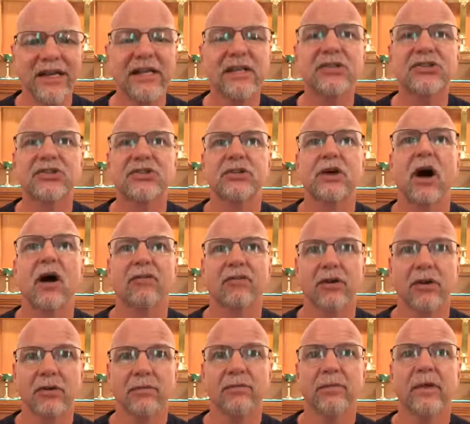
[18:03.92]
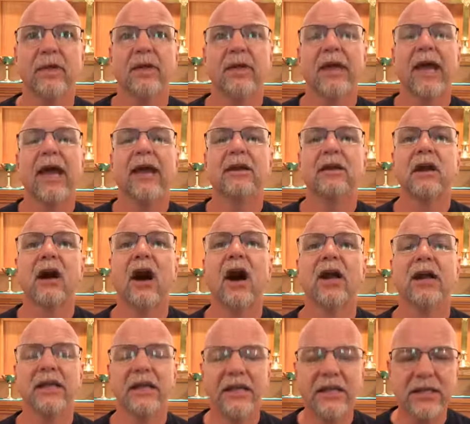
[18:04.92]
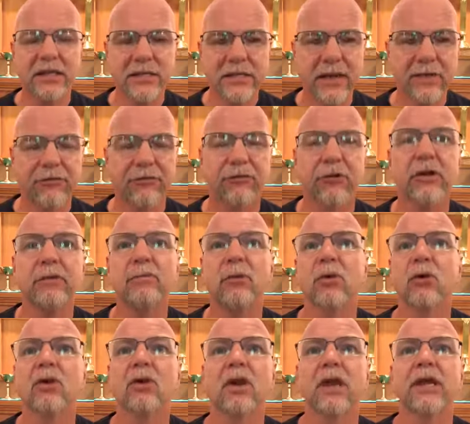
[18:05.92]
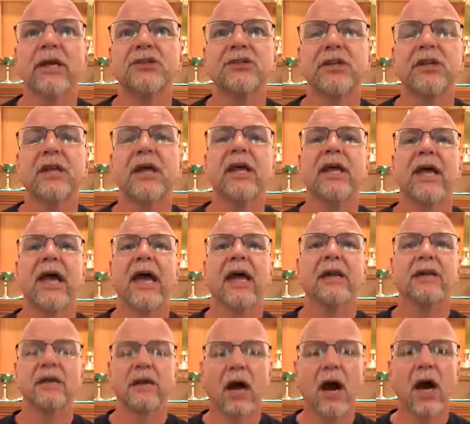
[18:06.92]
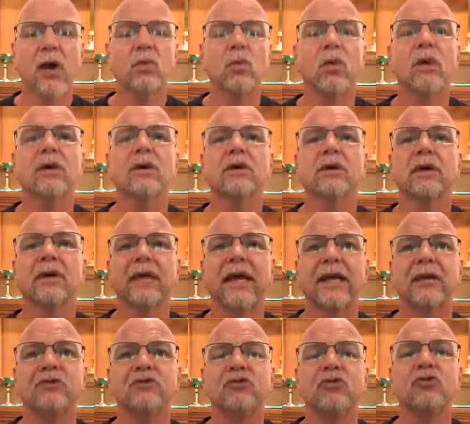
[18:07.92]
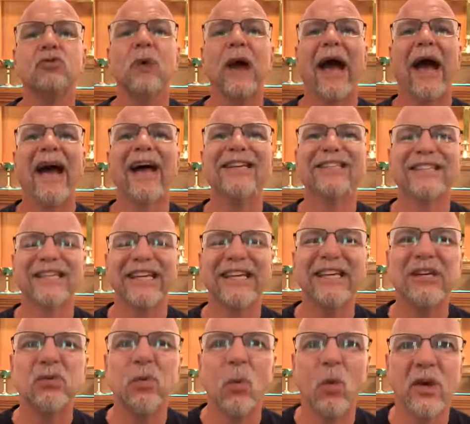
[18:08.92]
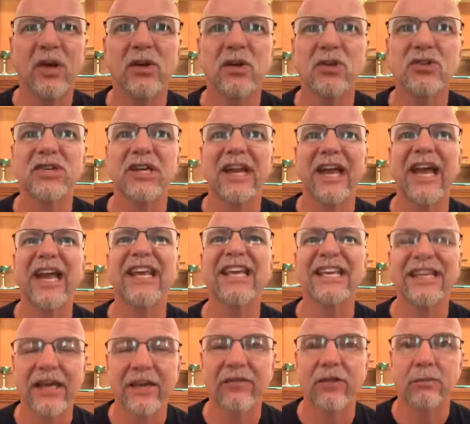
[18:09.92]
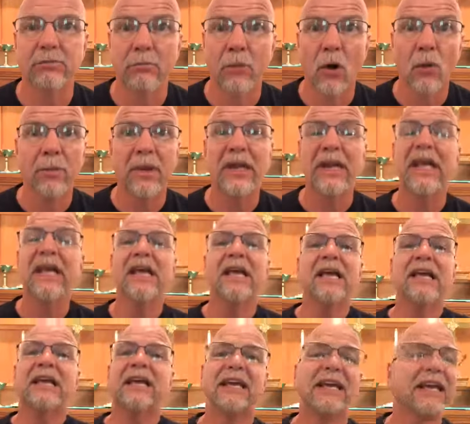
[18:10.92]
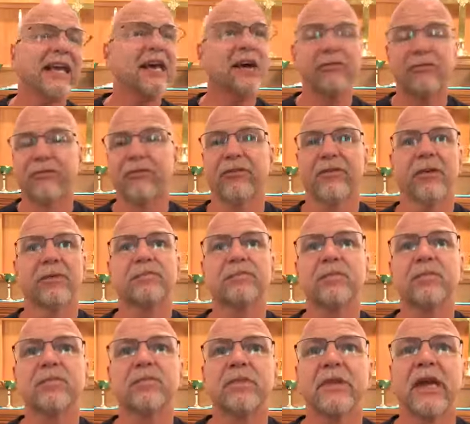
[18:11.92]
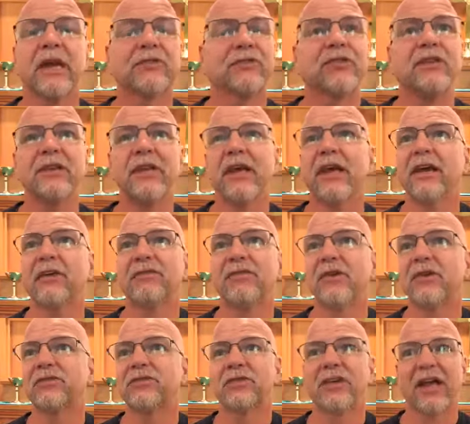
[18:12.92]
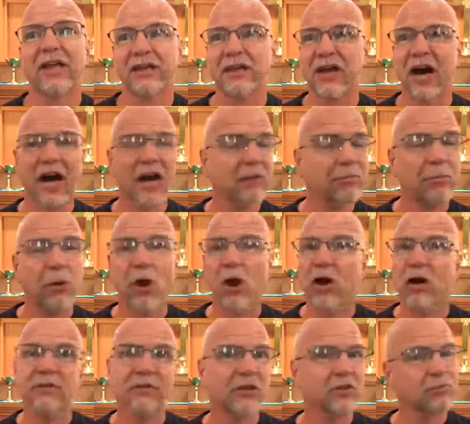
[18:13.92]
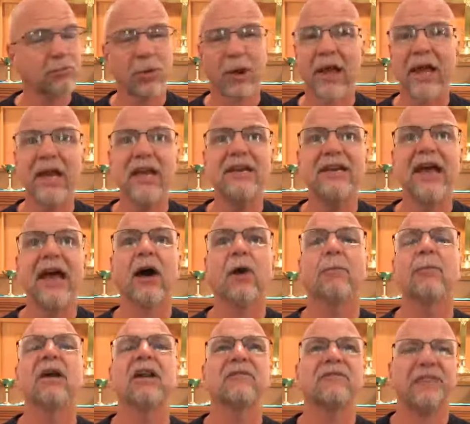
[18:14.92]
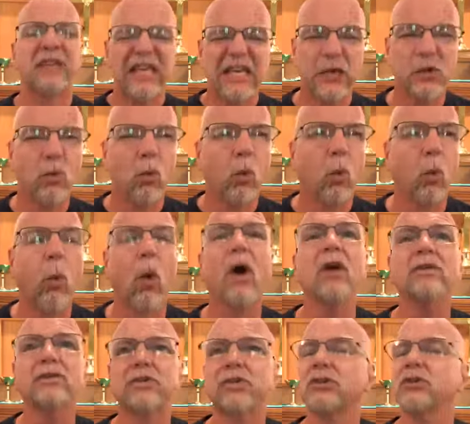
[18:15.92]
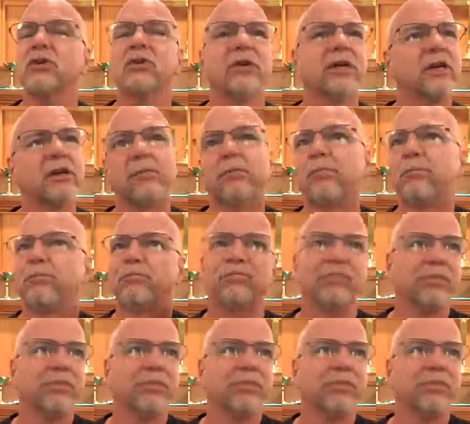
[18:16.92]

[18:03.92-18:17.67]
is sovereign and God is a free moral agent and God can do as He wills in any given moment. If it's like not a part of His plan now, but if He wants to, He could